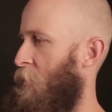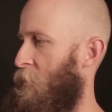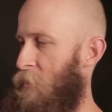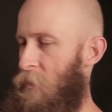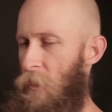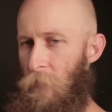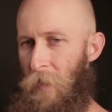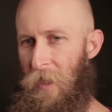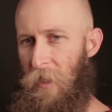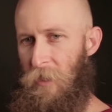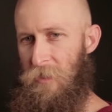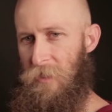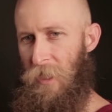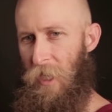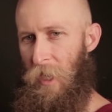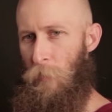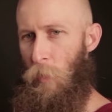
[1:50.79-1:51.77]
So right now it's
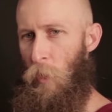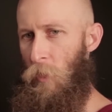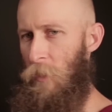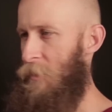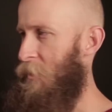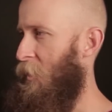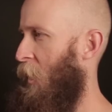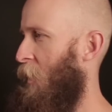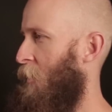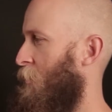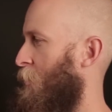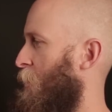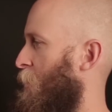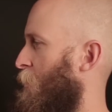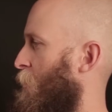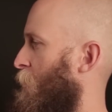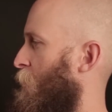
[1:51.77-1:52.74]
set up
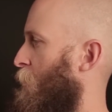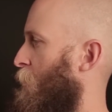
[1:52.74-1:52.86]
horizontally.